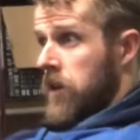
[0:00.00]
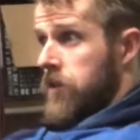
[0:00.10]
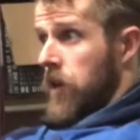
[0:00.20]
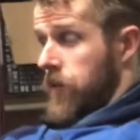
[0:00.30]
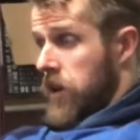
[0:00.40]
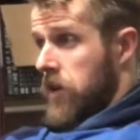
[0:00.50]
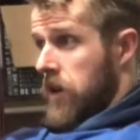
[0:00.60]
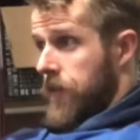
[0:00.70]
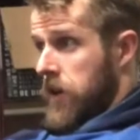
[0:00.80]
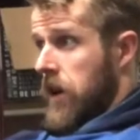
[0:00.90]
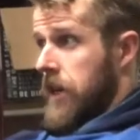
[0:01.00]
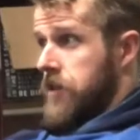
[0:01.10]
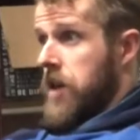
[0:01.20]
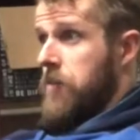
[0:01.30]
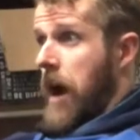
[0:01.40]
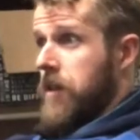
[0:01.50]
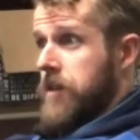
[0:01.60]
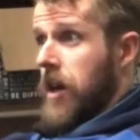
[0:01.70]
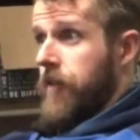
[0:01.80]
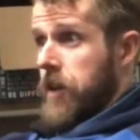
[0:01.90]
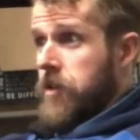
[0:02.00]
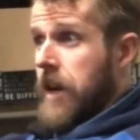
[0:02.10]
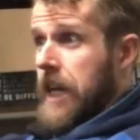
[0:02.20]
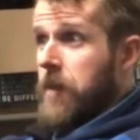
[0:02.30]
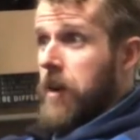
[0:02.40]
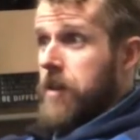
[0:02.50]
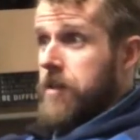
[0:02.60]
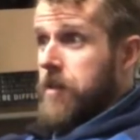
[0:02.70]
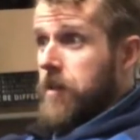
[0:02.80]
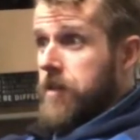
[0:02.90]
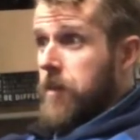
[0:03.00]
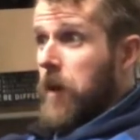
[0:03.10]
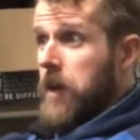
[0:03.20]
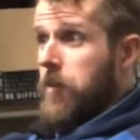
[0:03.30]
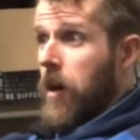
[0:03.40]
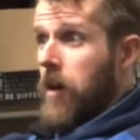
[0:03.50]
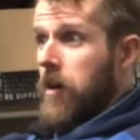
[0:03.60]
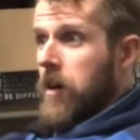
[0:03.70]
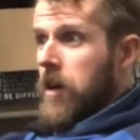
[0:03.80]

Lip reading: So if you're at a gym by yourself and you're gonna try and get up on a stability ball